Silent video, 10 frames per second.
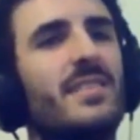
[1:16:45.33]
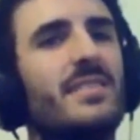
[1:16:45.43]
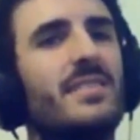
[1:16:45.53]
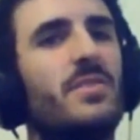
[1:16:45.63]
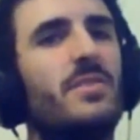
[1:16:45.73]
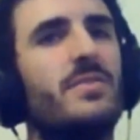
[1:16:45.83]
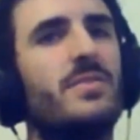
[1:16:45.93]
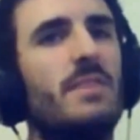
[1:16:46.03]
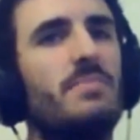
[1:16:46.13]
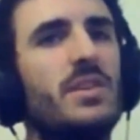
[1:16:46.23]
a lot of the
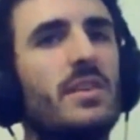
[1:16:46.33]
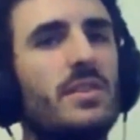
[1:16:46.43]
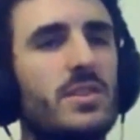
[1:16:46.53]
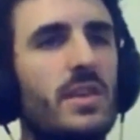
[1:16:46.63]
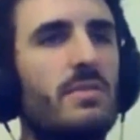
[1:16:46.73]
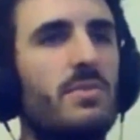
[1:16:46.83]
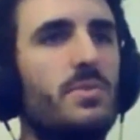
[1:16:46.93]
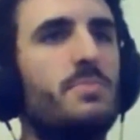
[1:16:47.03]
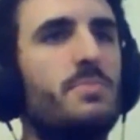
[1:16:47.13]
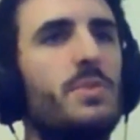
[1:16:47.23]
times you can just like
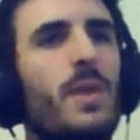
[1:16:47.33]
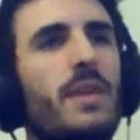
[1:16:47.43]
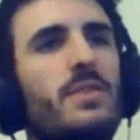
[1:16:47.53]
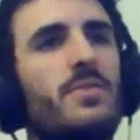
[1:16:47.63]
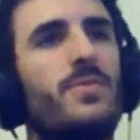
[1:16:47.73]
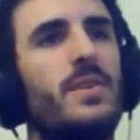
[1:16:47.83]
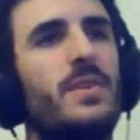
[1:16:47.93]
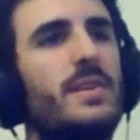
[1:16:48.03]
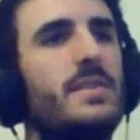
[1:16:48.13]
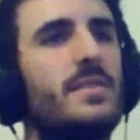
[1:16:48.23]
lose perspective.
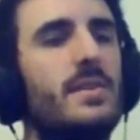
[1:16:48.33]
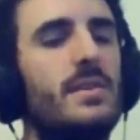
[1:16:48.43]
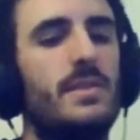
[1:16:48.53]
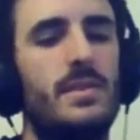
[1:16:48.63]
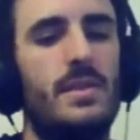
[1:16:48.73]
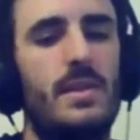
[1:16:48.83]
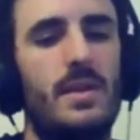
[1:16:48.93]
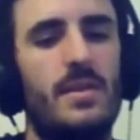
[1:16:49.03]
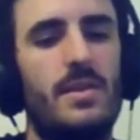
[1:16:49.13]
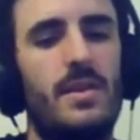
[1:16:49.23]
So
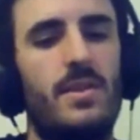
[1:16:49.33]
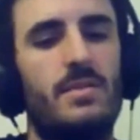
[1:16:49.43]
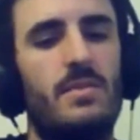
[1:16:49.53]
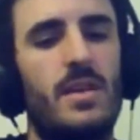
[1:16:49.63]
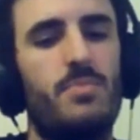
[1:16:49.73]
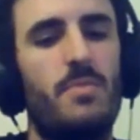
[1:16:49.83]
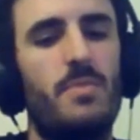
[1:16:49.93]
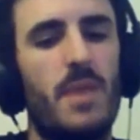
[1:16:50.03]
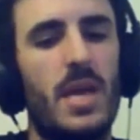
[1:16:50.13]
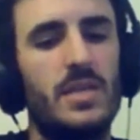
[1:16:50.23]
yeah, that's probably the
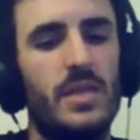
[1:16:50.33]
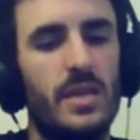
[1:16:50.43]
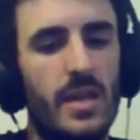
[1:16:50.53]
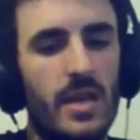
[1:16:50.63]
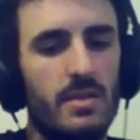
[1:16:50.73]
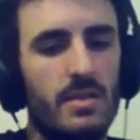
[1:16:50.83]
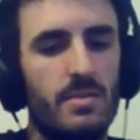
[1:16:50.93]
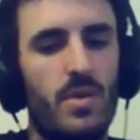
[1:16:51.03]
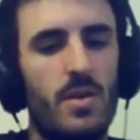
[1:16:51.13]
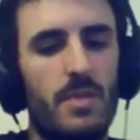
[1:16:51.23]
biggest thing you need to
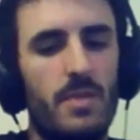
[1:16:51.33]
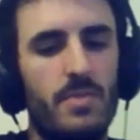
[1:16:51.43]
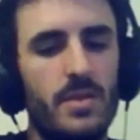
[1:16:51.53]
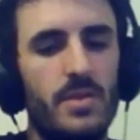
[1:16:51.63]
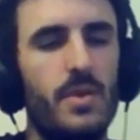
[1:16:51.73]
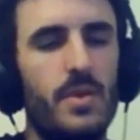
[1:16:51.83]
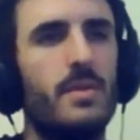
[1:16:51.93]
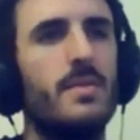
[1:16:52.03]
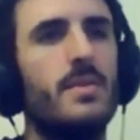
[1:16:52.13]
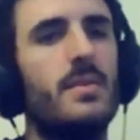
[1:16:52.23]
worry about when you're doing
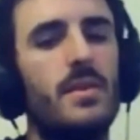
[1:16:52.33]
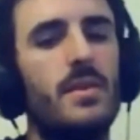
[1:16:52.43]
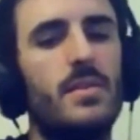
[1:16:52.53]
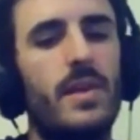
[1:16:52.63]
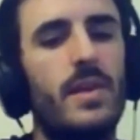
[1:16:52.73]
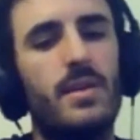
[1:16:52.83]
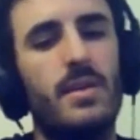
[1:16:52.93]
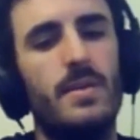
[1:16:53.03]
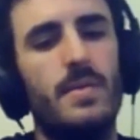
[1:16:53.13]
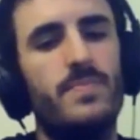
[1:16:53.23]
like
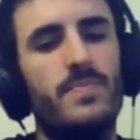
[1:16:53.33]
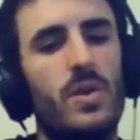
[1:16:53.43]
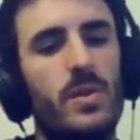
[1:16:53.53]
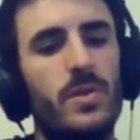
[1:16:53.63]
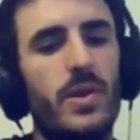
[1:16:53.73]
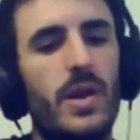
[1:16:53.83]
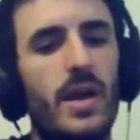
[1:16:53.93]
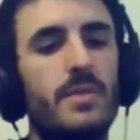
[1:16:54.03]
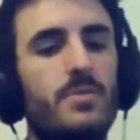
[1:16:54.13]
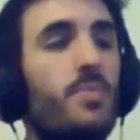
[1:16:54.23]
trying to learn
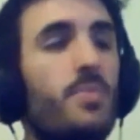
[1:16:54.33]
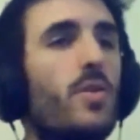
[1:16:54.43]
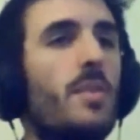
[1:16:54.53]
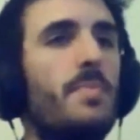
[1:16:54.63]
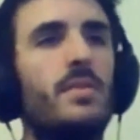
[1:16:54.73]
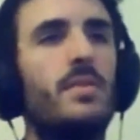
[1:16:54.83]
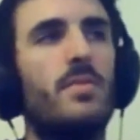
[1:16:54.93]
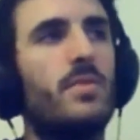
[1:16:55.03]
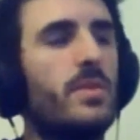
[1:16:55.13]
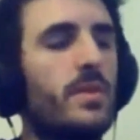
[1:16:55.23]
art or programming or
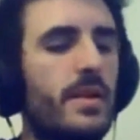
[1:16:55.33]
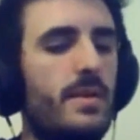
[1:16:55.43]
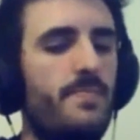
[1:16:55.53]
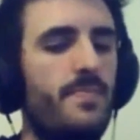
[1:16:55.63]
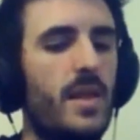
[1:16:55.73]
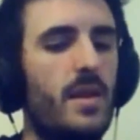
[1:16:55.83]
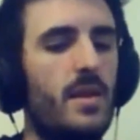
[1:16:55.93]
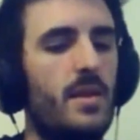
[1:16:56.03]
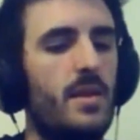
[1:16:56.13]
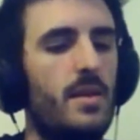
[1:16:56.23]
anything like
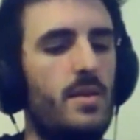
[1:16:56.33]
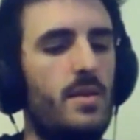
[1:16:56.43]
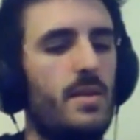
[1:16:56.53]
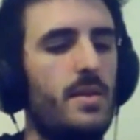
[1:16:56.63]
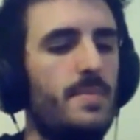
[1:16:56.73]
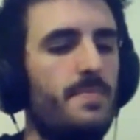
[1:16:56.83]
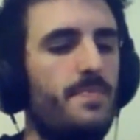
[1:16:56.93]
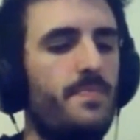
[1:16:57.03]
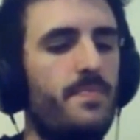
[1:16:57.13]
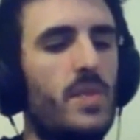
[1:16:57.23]
that.
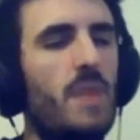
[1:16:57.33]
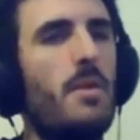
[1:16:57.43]
Like my